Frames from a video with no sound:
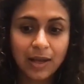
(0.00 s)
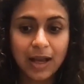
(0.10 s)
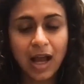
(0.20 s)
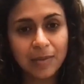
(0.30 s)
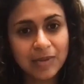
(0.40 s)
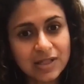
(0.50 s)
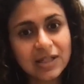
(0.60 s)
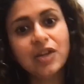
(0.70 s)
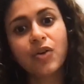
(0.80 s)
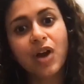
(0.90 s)
like
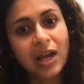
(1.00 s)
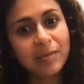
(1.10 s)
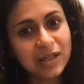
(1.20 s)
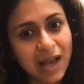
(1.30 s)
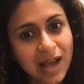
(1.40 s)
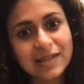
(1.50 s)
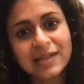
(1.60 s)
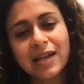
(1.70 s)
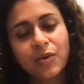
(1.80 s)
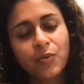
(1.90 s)
IBD or
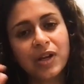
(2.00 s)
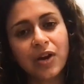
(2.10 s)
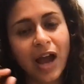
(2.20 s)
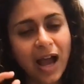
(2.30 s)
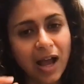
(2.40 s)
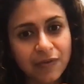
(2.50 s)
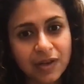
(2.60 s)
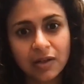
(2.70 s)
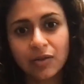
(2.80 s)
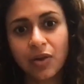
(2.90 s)
IBS, and we are
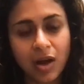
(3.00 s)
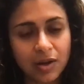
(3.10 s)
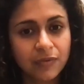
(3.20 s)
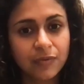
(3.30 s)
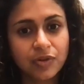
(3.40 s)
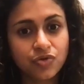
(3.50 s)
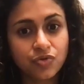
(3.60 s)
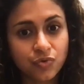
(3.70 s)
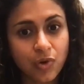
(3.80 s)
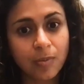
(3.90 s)
having a lot of
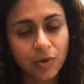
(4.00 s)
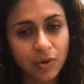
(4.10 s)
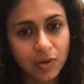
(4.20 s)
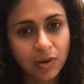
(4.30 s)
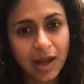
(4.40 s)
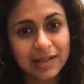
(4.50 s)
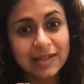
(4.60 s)
trouble